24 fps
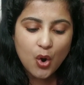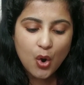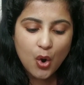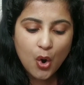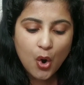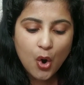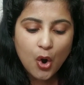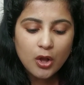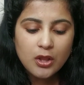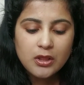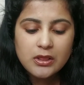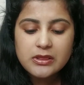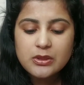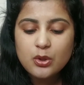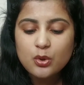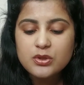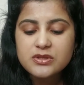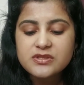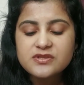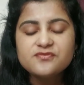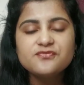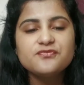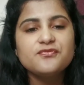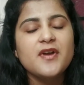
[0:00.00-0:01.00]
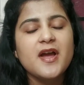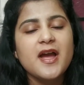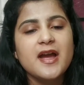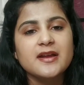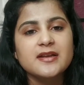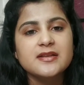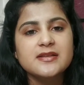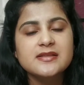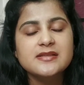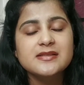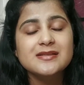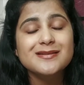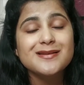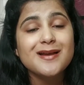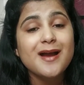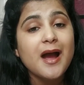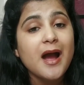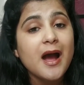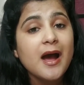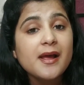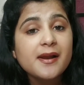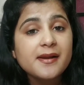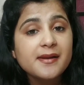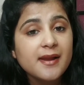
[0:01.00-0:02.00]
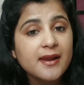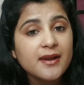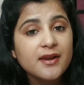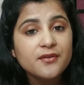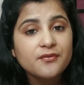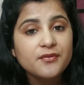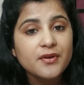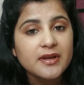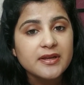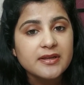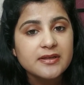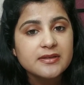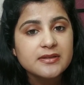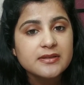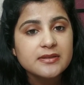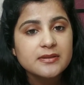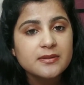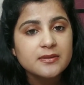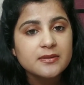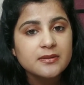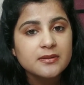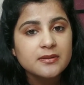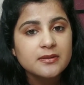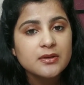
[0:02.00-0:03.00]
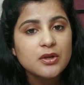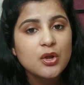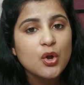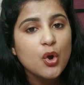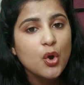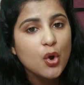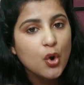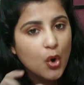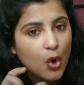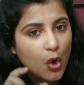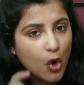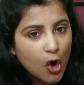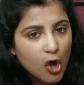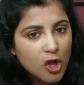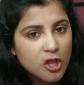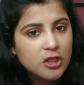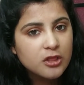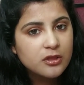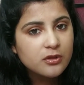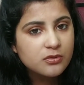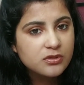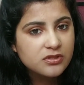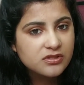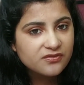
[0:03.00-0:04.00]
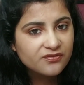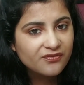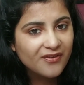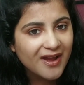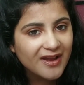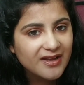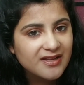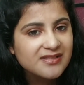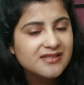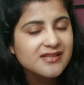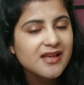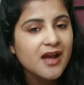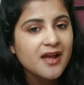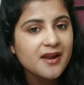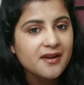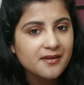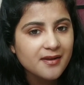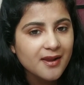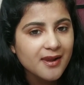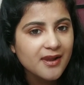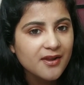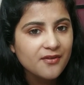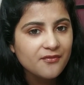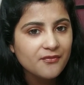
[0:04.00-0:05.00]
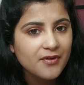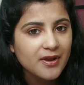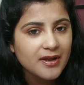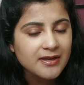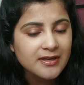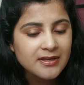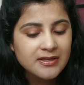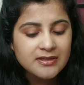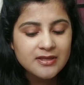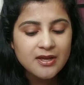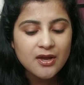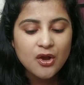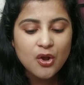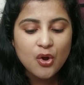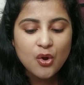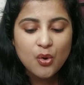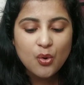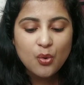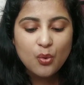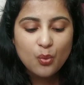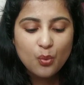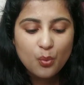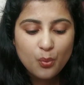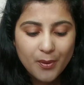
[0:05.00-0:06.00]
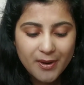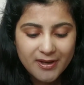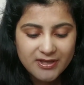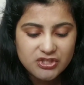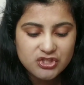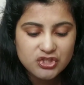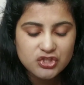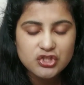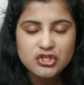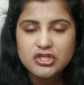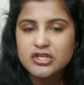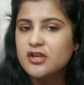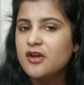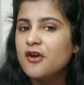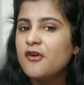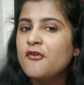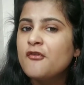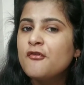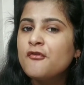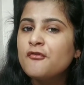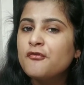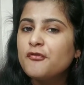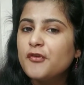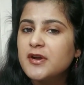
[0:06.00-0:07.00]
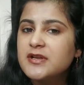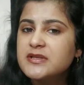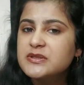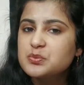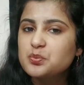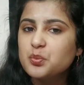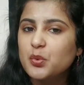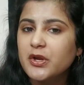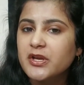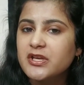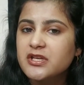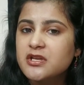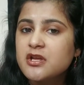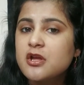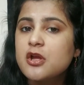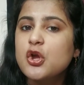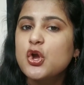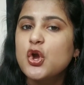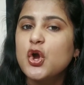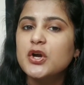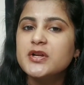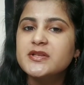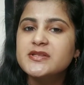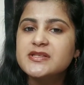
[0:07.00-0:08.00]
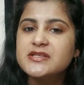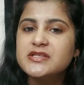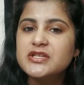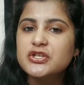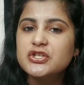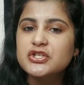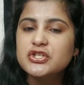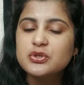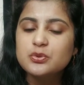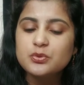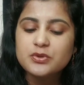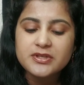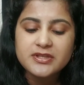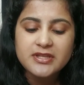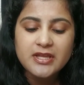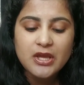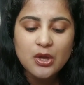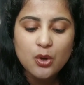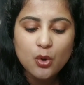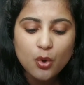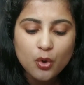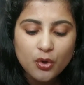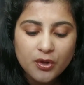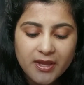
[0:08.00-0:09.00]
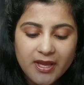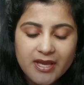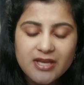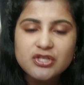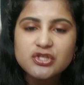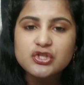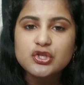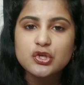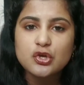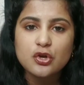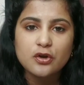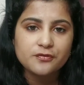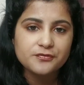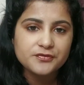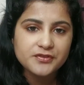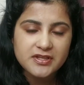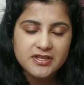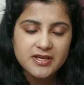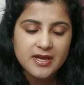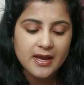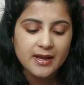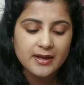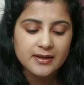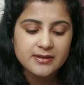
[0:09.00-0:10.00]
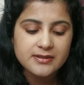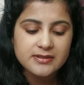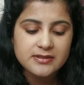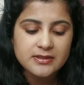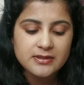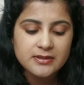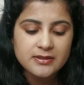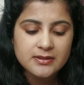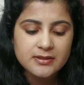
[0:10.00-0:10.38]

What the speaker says: all those facts are relevant. All those facts are relevant which, first point, constitute the occasion of the act.